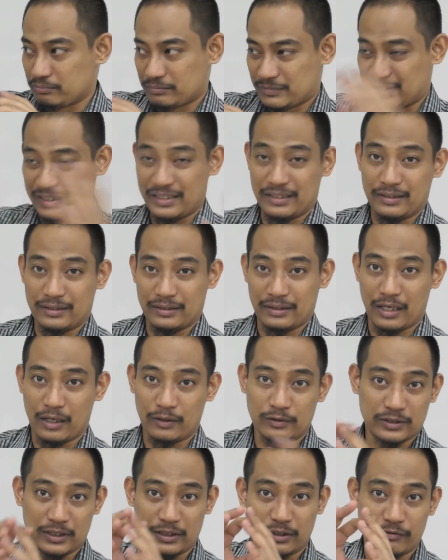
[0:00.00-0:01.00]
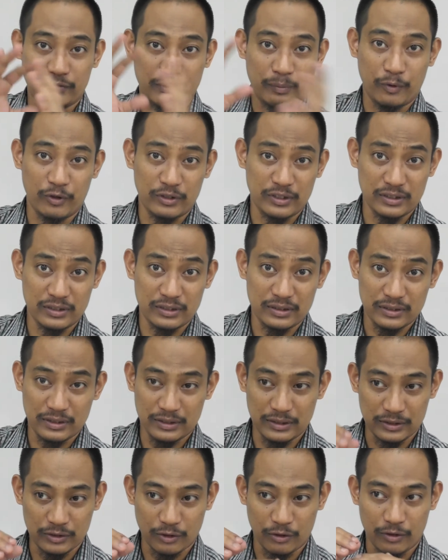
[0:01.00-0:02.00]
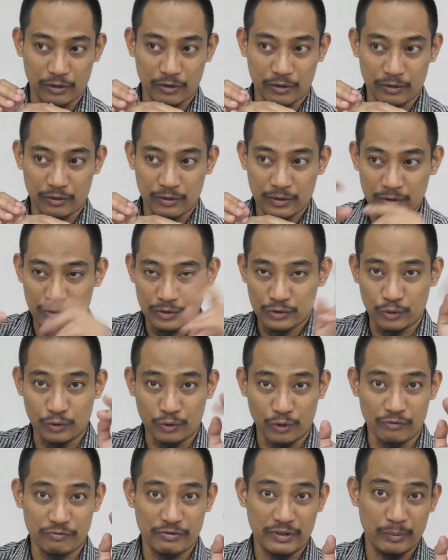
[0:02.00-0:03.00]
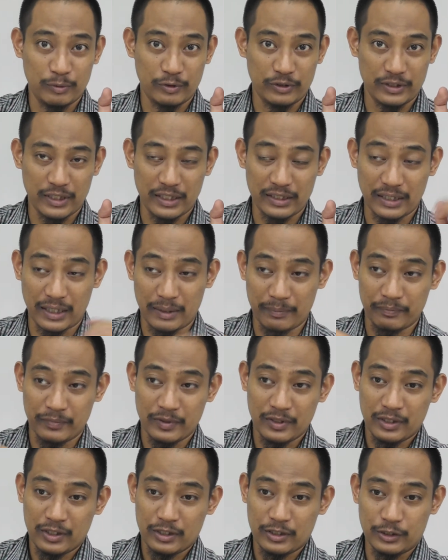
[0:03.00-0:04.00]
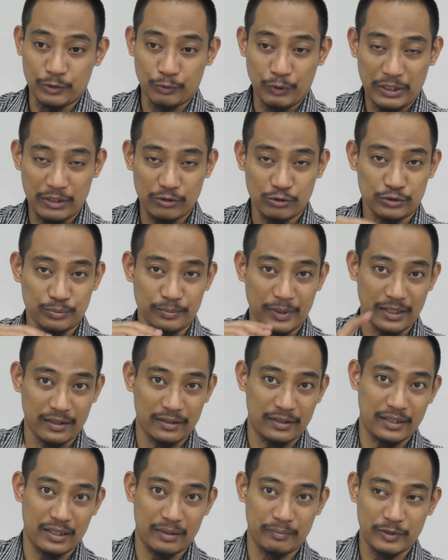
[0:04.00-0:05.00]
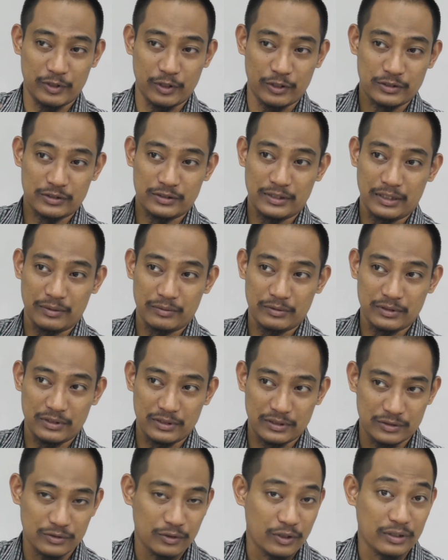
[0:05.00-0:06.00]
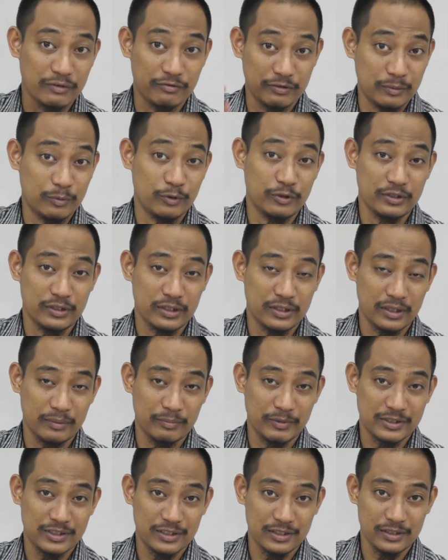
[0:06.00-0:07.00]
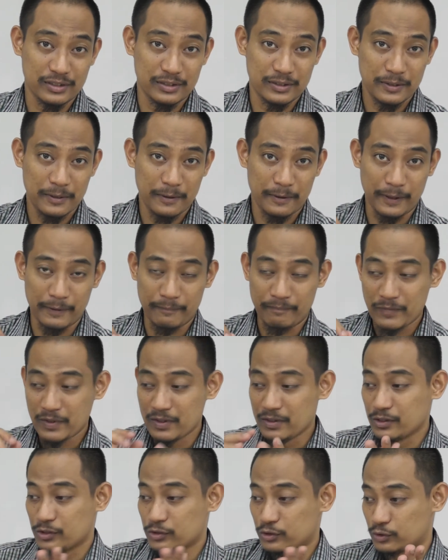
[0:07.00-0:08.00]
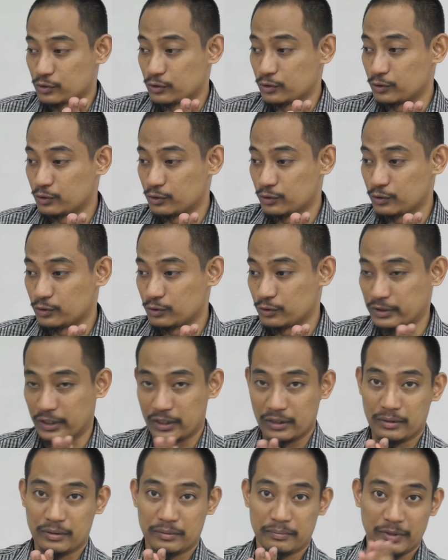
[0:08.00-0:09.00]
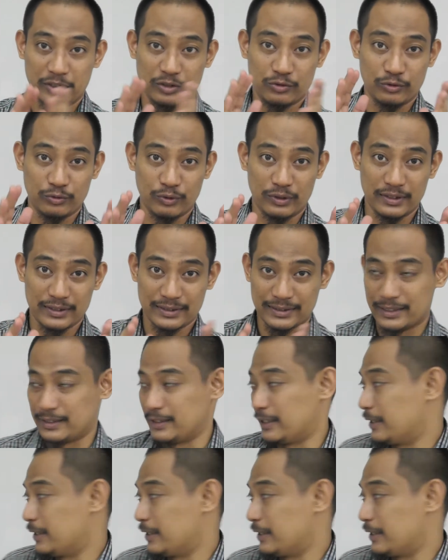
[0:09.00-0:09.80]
thing outside of the body in your so-called free body diagram, you will lose mark there, because that is not a free body diagram actually, right? So yeah, make sure you understand